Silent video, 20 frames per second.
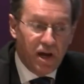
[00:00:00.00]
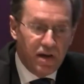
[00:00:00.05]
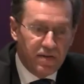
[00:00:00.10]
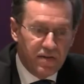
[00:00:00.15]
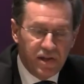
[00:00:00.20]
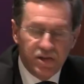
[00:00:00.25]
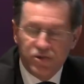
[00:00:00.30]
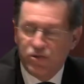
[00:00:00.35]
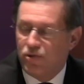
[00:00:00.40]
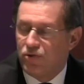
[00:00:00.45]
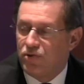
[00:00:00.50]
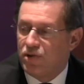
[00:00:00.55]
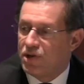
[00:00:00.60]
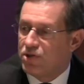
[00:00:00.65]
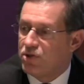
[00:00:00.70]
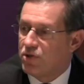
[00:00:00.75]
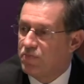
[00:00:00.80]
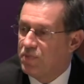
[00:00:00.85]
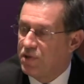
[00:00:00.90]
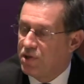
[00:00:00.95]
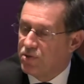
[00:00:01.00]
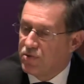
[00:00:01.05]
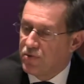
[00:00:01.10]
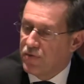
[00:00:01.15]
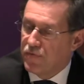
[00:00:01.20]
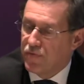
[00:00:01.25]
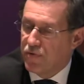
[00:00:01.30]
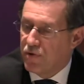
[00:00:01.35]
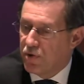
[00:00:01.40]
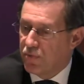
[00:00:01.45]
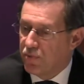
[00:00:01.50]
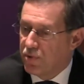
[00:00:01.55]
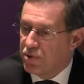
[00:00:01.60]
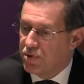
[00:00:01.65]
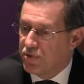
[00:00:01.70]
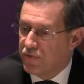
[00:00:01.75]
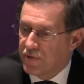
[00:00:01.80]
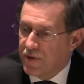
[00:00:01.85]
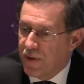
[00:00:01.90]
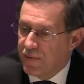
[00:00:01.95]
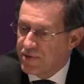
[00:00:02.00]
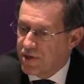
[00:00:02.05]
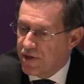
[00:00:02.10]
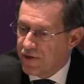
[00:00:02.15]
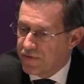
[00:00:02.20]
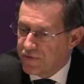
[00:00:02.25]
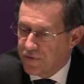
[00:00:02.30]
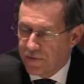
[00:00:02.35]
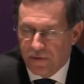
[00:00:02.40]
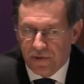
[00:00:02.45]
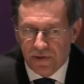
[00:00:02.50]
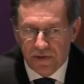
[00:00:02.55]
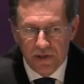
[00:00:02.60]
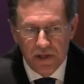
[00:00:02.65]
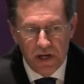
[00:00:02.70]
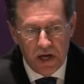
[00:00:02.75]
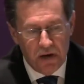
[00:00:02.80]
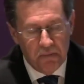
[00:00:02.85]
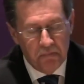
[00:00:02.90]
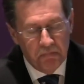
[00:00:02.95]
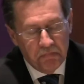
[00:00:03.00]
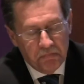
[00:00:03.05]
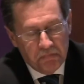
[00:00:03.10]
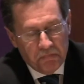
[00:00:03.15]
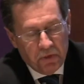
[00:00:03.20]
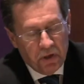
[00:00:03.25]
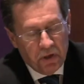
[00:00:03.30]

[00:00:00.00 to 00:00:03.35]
and then suggest a piece of work which sort of comes afterwards. Now,